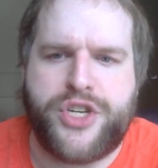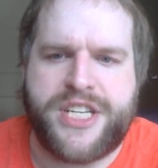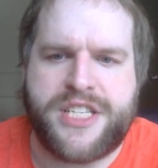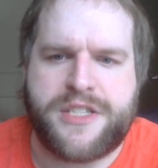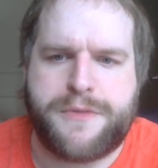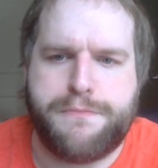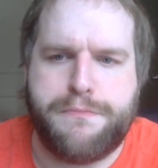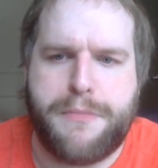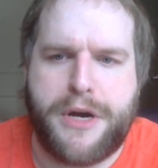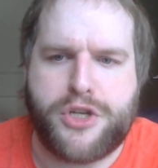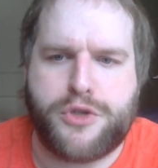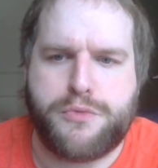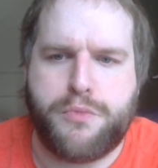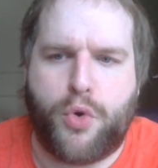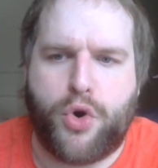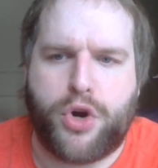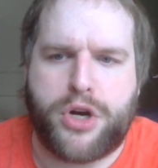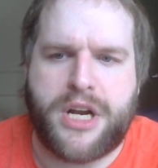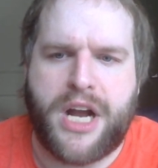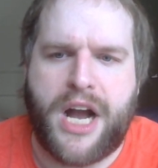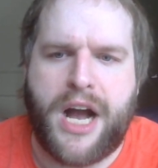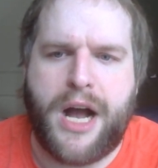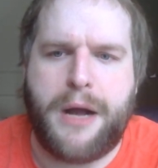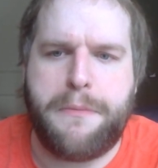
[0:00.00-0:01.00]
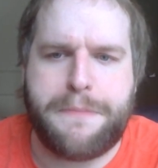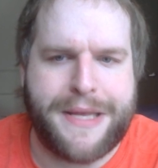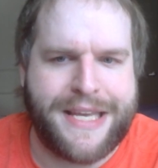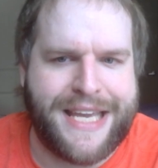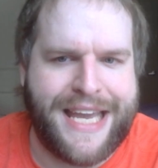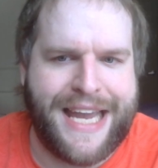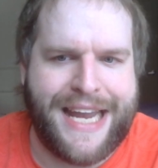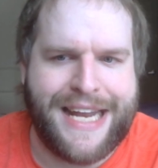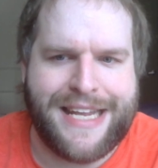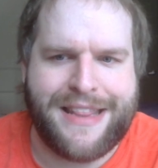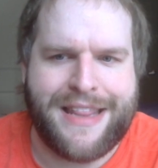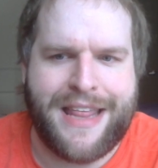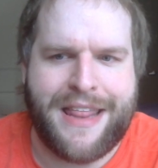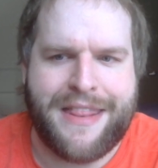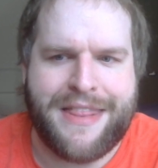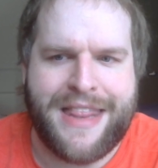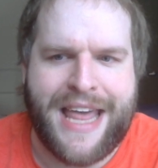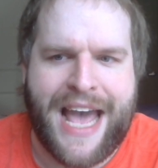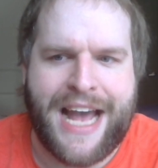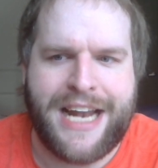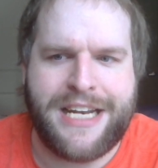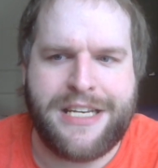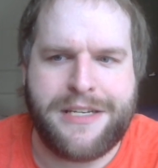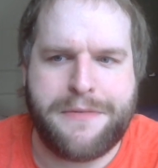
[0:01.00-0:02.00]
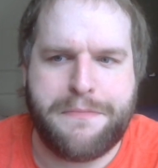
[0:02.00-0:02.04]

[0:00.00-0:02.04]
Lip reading: is much more complicated than that,